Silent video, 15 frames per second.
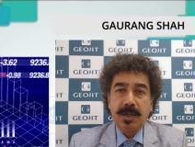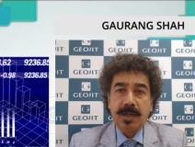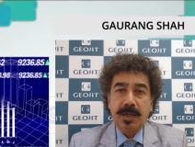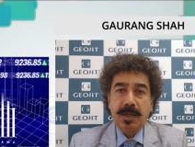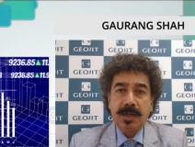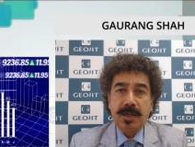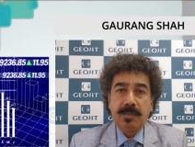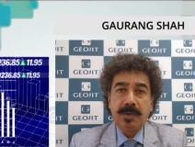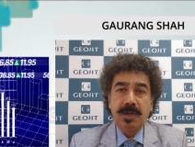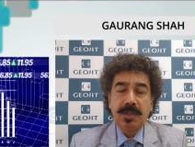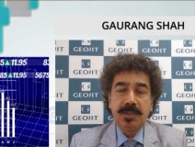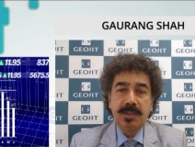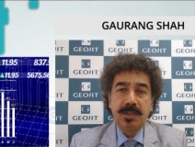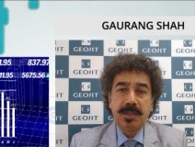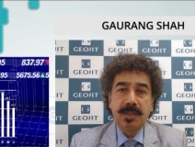
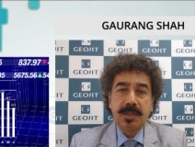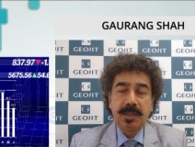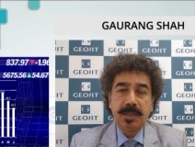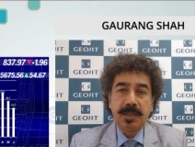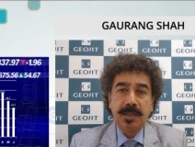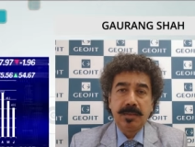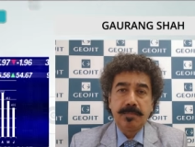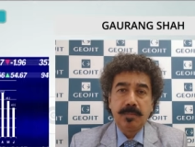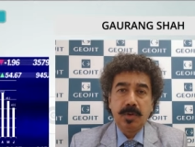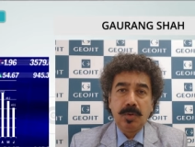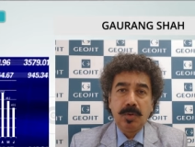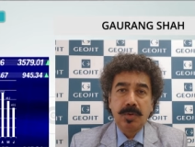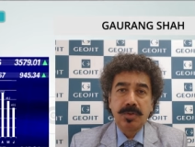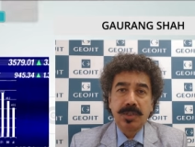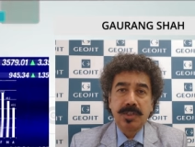double-digit
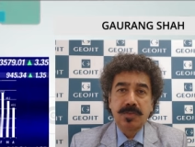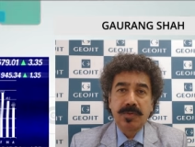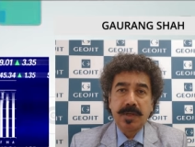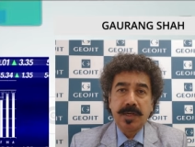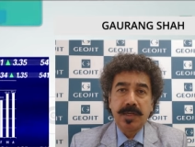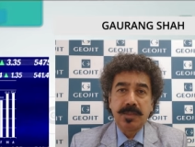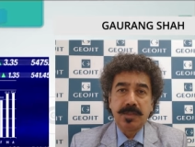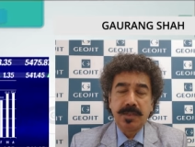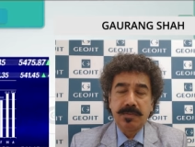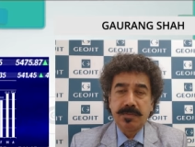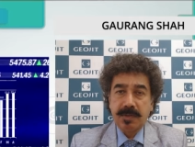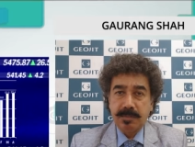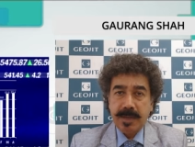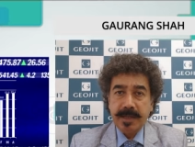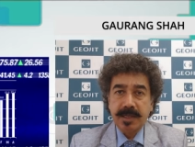lows as far as Nifty
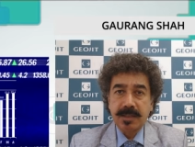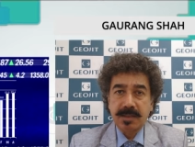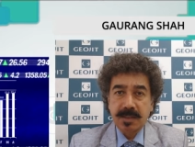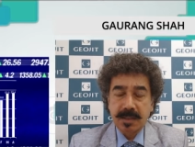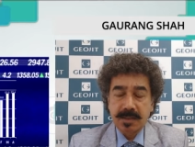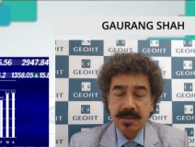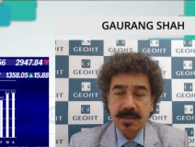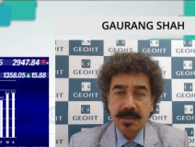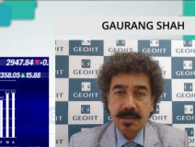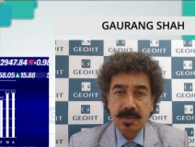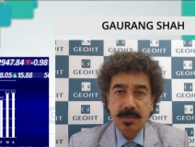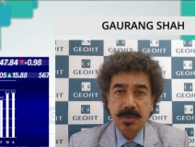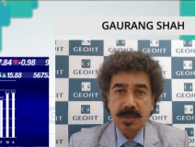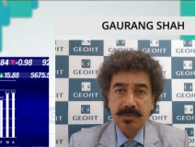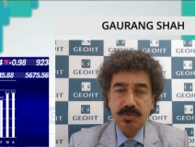Bank is concerned. To
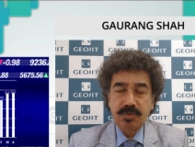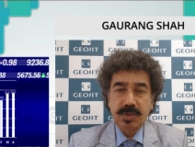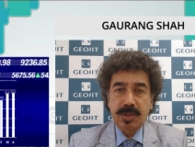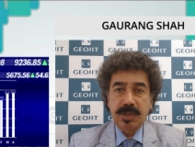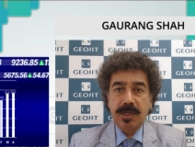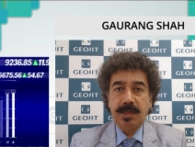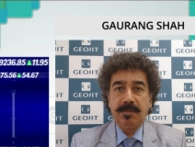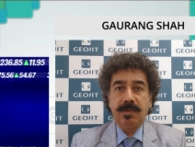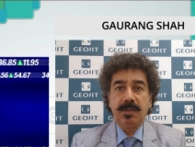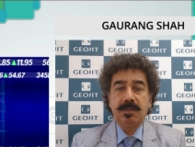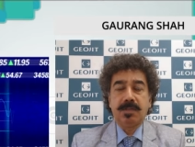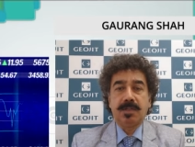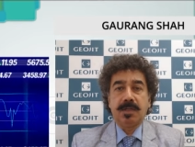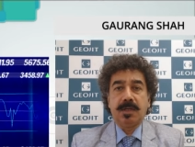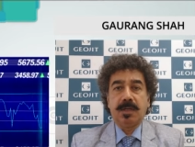give you certain levels
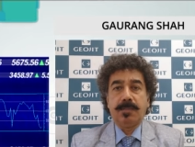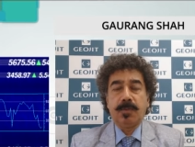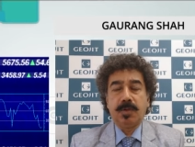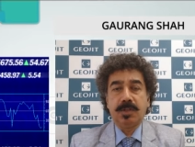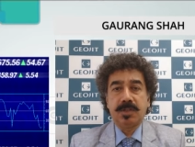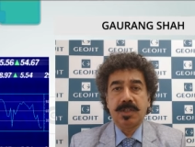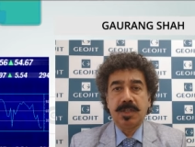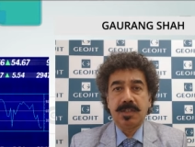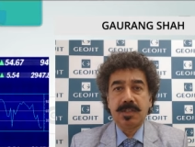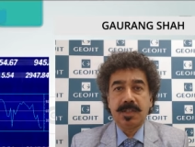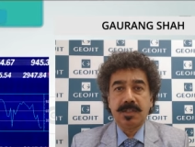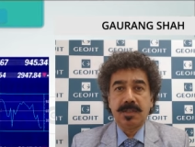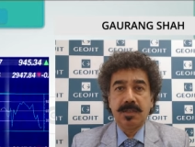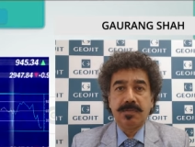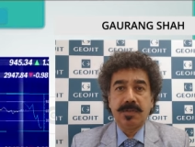on the
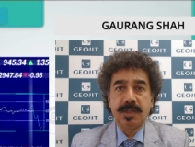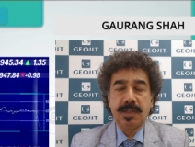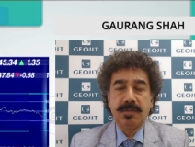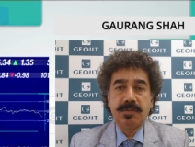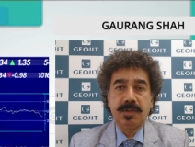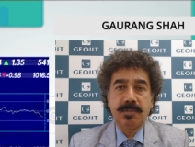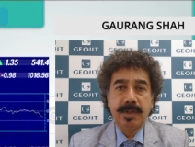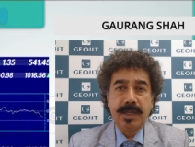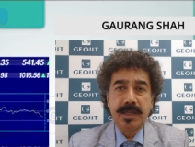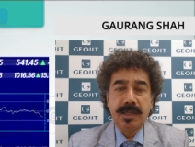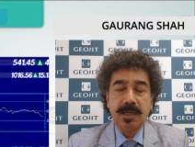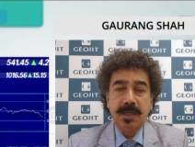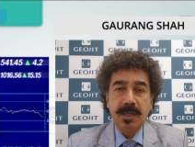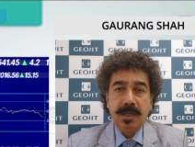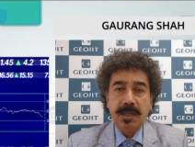Sensex, Nifty Bank,
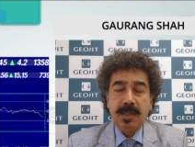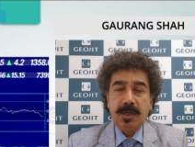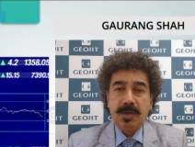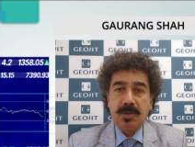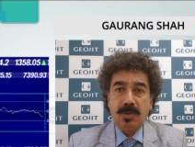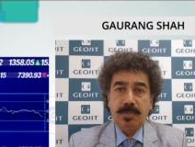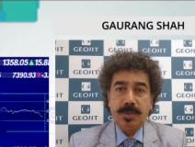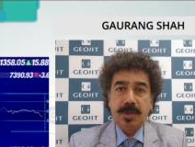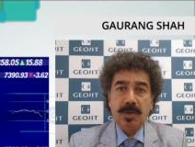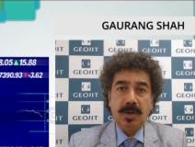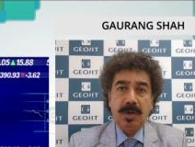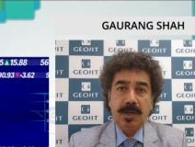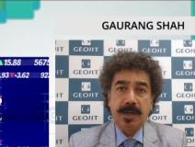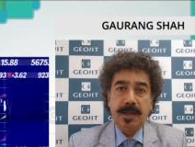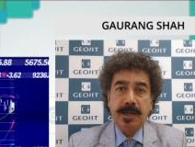rupee
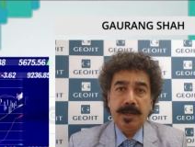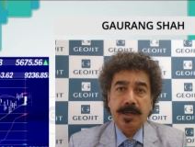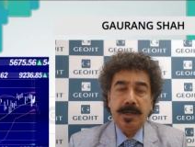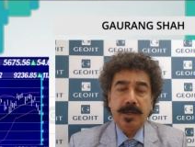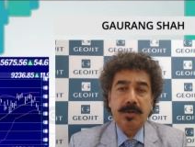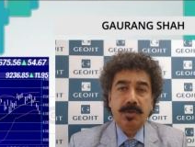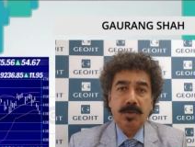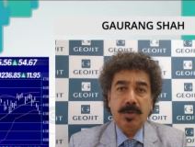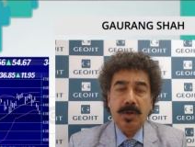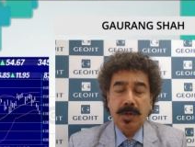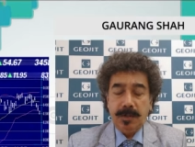dollar and crude oil.